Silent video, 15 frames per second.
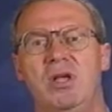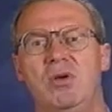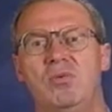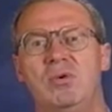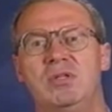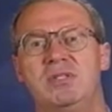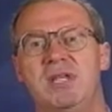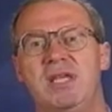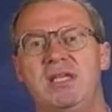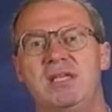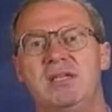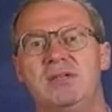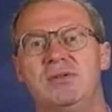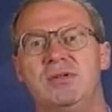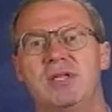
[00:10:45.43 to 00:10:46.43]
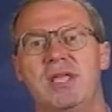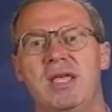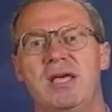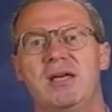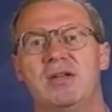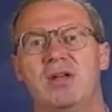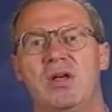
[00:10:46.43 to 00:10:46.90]
will take into
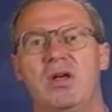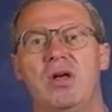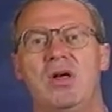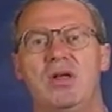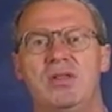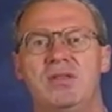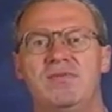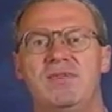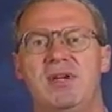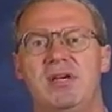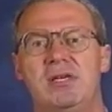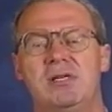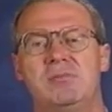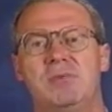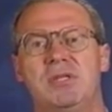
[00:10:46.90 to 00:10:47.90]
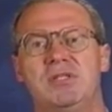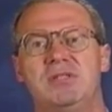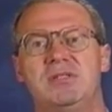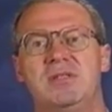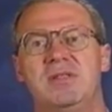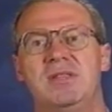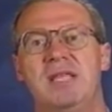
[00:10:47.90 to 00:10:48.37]
account all the variables